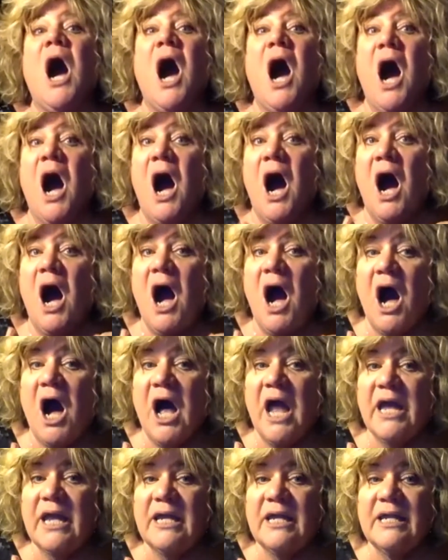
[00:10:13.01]

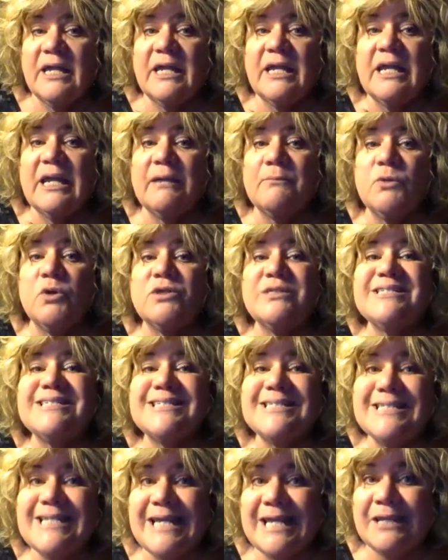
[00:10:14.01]
I am on
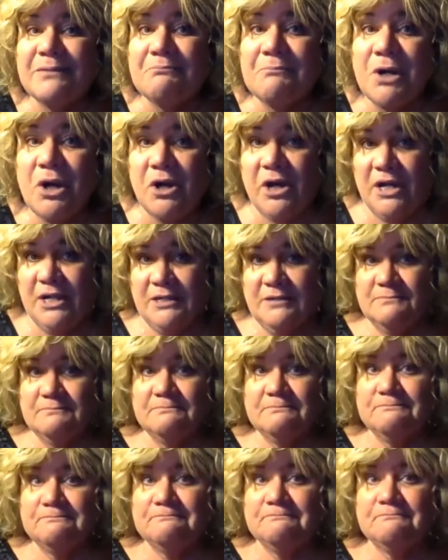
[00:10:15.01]
standby.
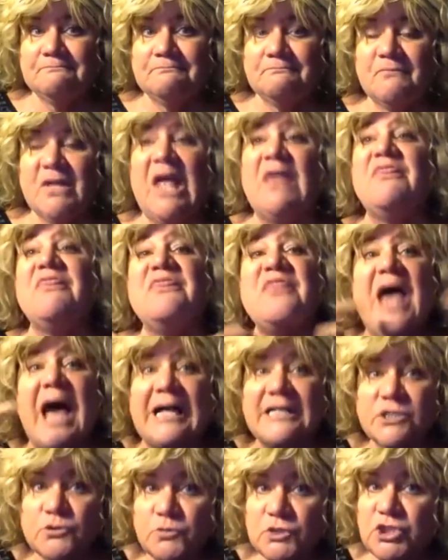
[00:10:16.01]
And
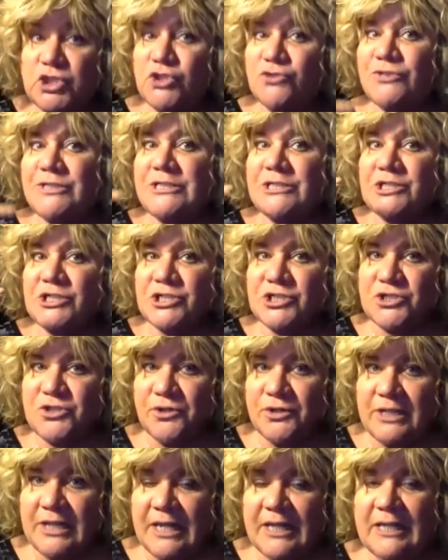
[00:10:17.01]
that's what you need to
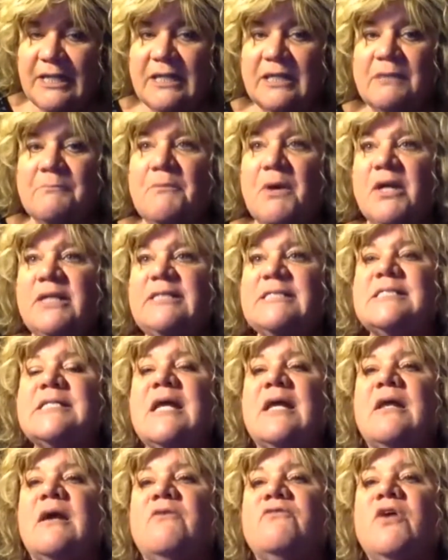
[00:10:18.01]
start getting in the mindset
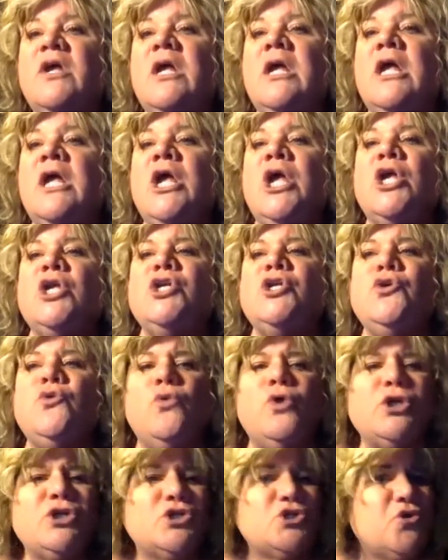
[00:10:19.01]
of.
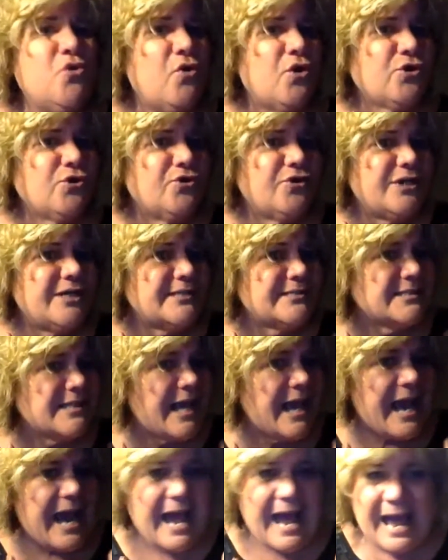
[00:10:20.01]
Your daughter is
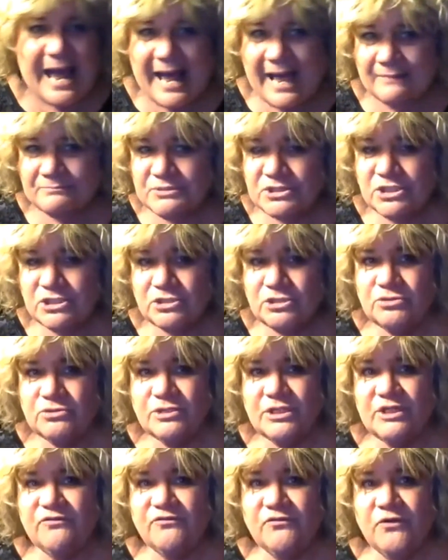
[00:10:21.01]

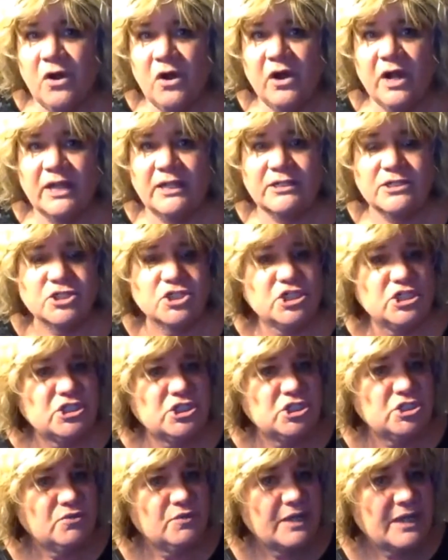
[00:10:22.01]
absolutely fine. She's
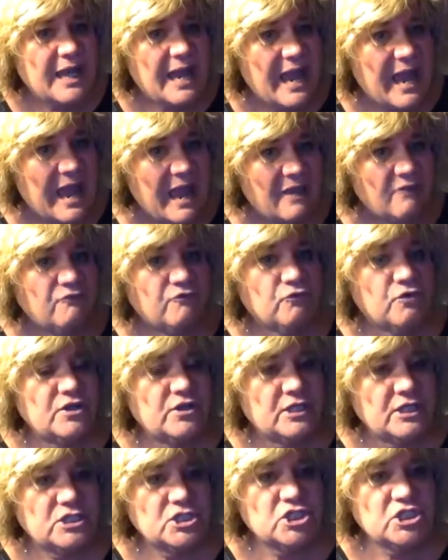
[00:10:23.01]
doing
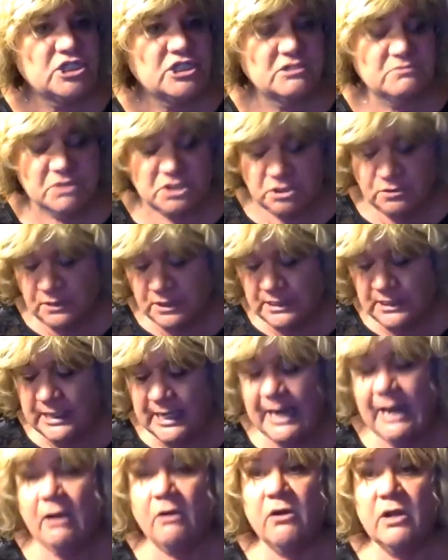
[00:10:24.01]
everything she needs to be doing.
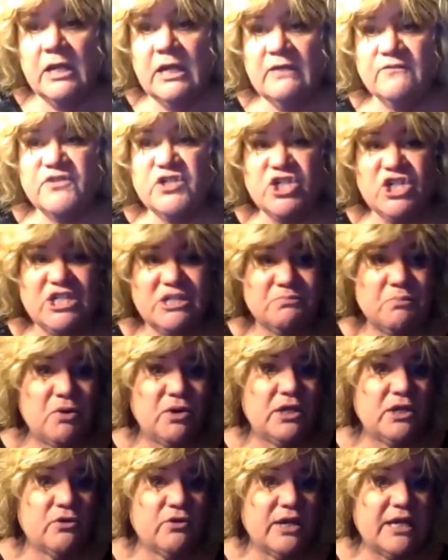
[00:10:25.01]
Now, if she's
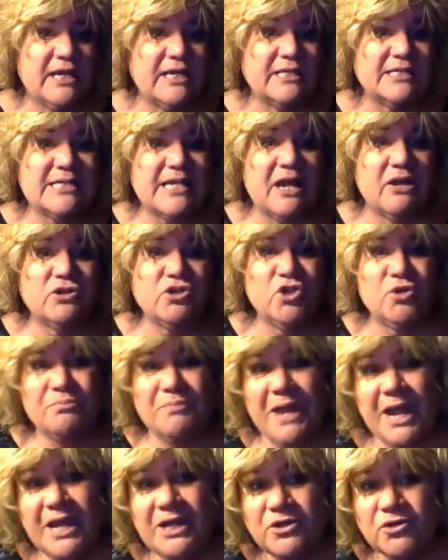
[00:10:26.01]
putting her hand out and you're
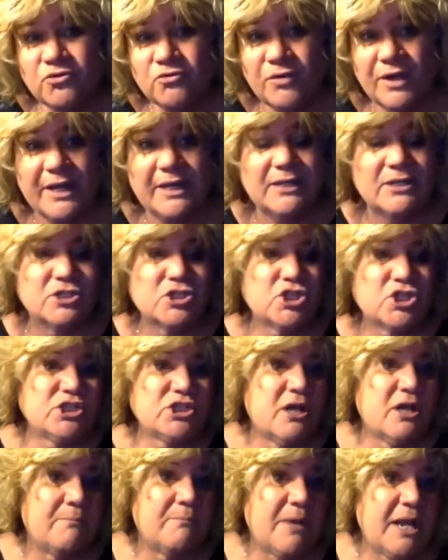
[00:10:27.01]
paying her rent and she's
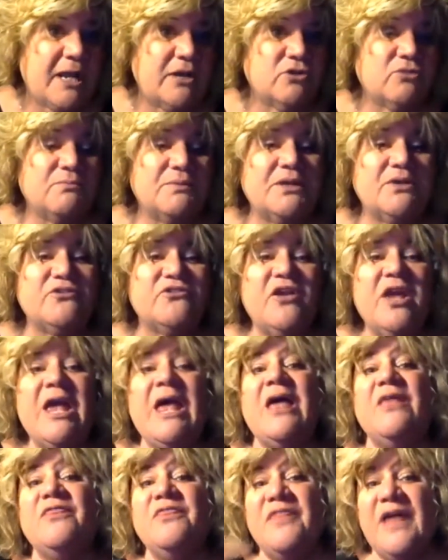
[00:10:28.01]
not paying her bills,
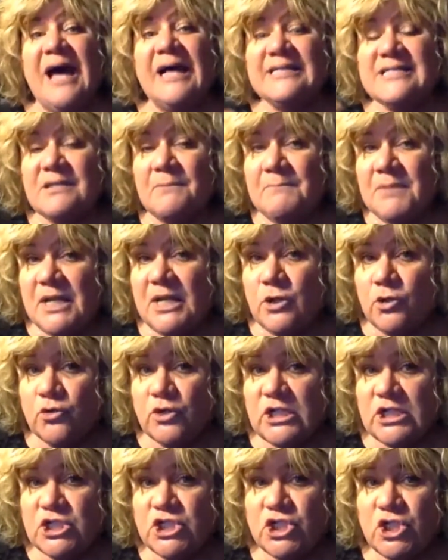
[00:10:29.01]
that's a bigger
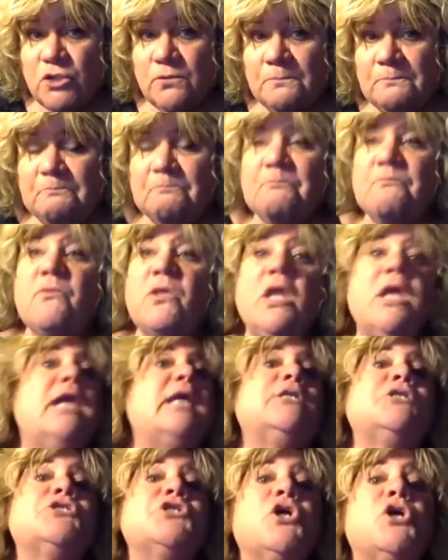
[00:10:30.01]
issue.
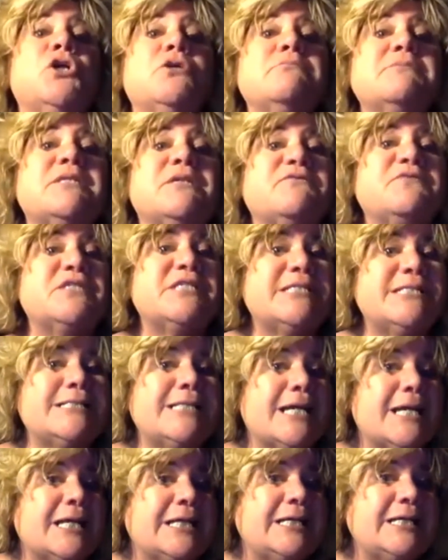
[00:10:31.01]
In terms of
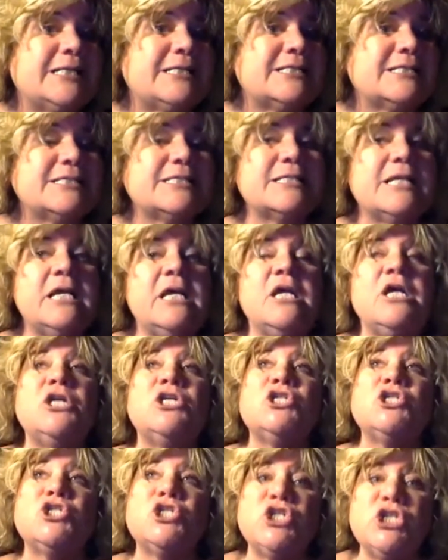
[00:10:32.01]
sickness,
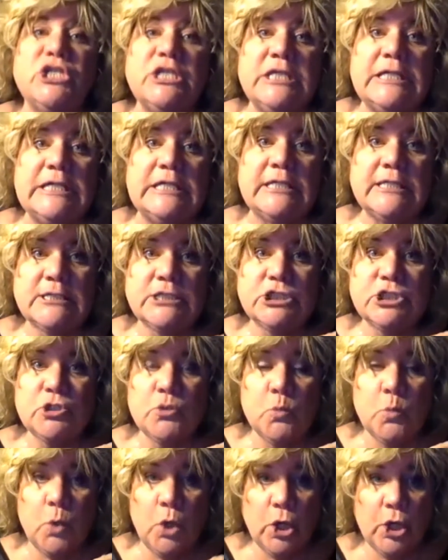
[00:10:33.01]
she needs to
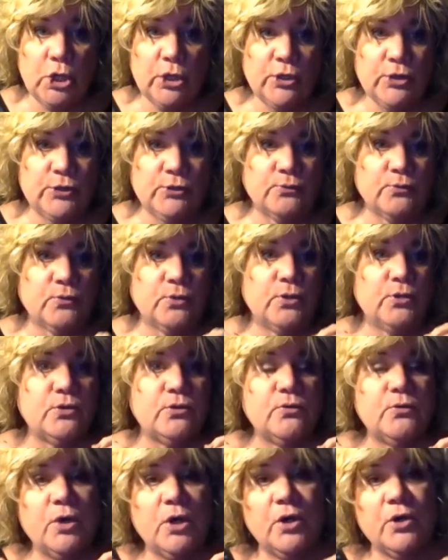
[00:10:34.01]
work
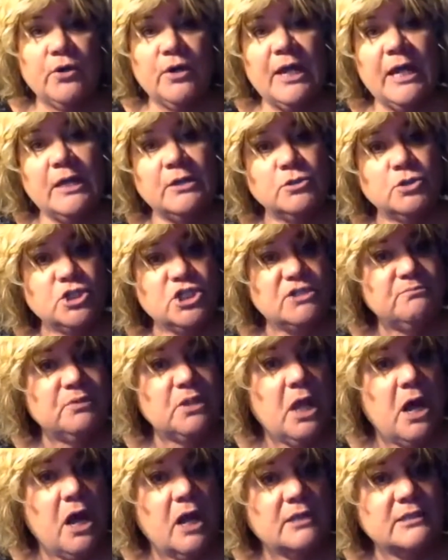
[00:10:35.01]
through her energy
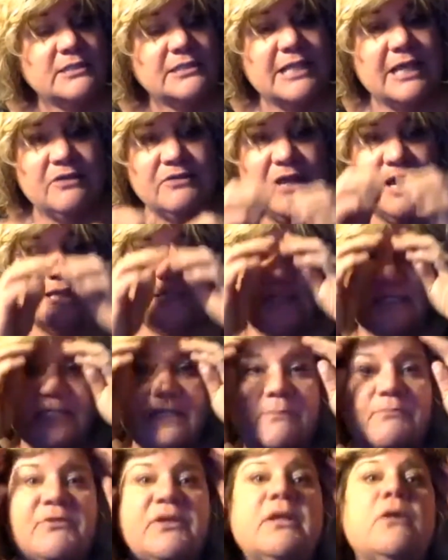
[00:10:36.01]
blocks. And that's
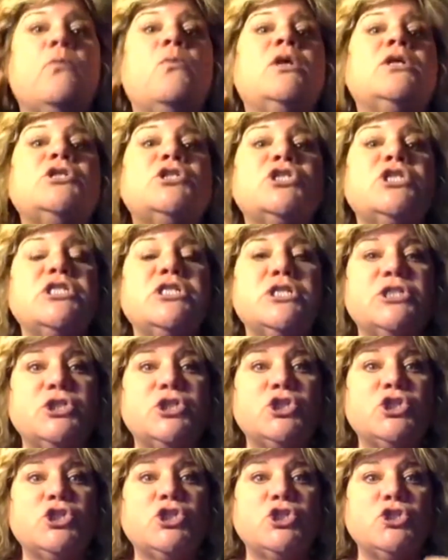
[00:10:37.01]
something when she
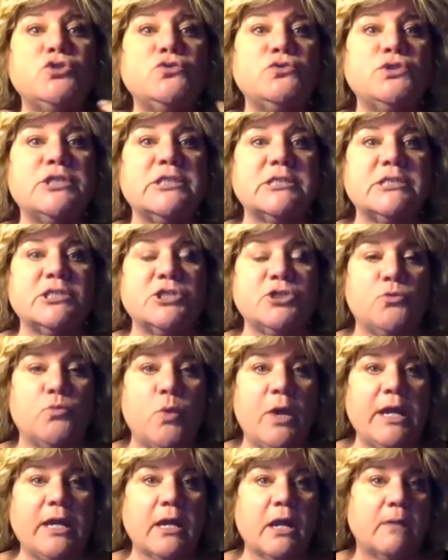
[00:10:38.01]
chooses to
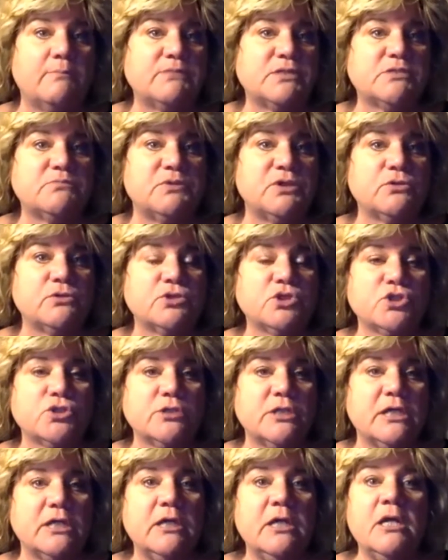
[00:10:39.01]
wake up
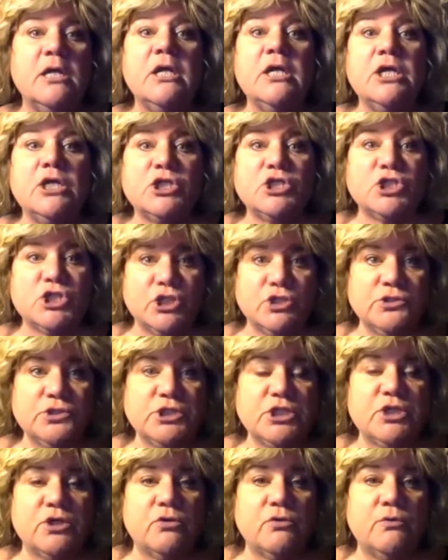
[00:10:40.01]
spiritually, she'll
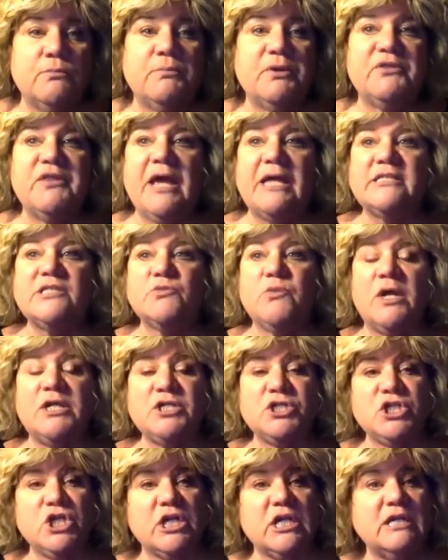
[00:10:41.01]
do. But that's why
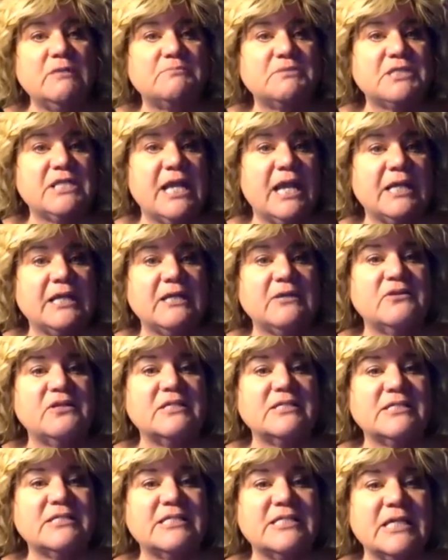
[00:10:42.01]
she keeps getting
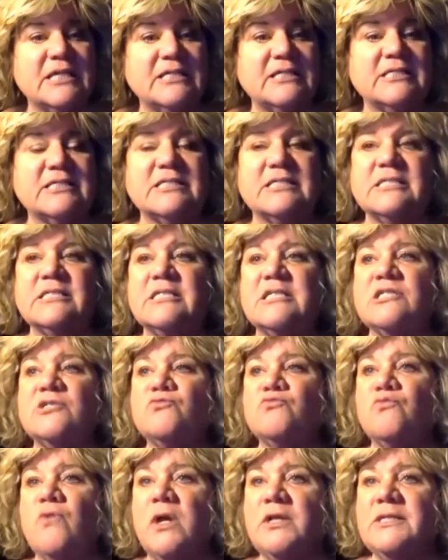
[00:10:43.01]
these sicknesses, this
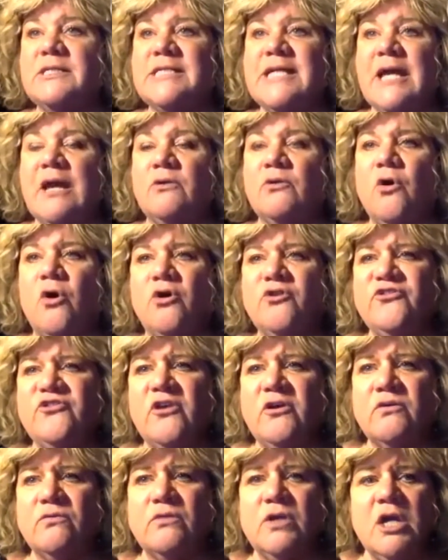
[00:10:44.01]
rundown.
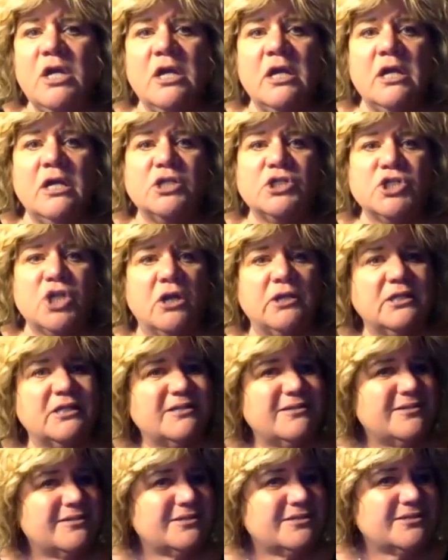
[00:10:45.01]
Also, Jonna,
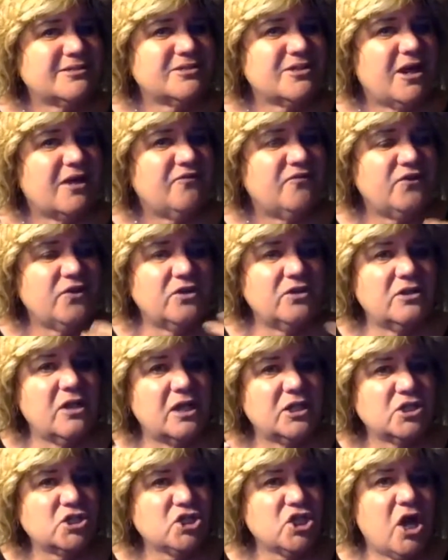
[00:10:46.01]
I feel a lot
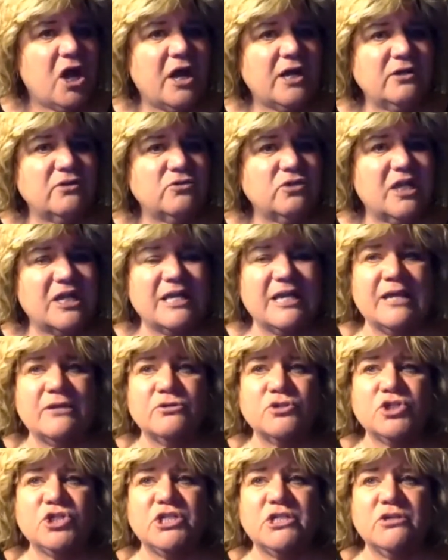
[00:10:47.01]
of childlike
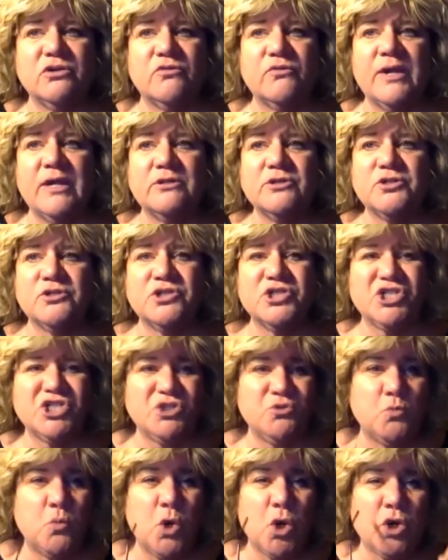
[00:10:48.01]
energy around her. Does
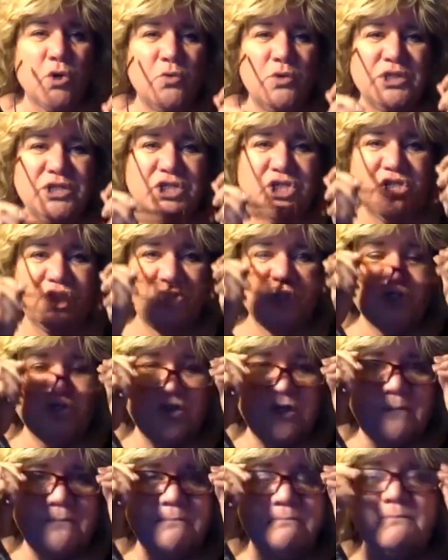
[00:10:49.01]
she work with
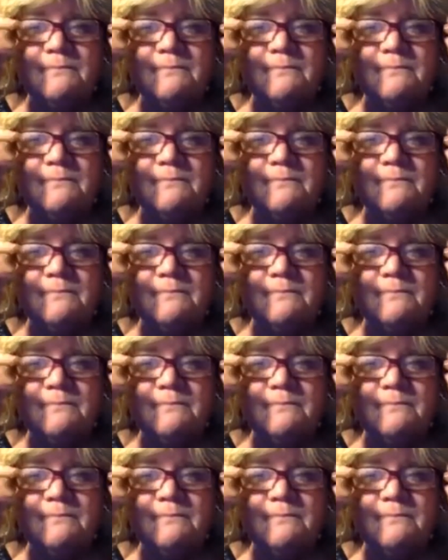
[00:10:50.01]
children?